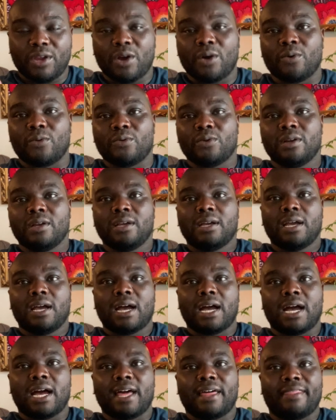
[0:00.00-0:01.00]
know
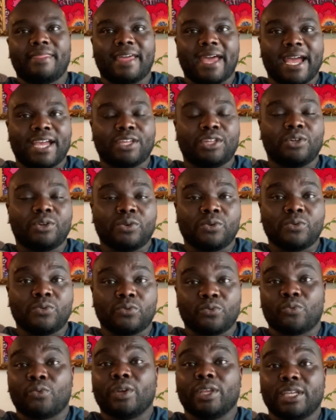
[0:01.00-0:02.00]
Uh, that you
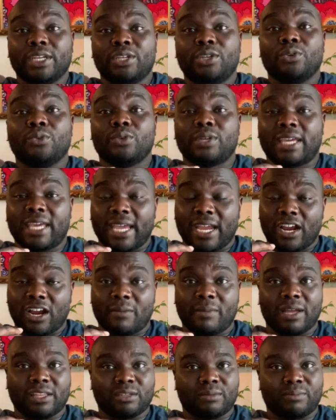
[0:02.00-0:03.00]
really do care
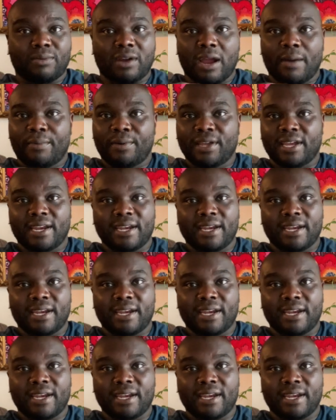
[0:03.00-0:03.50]
about the property,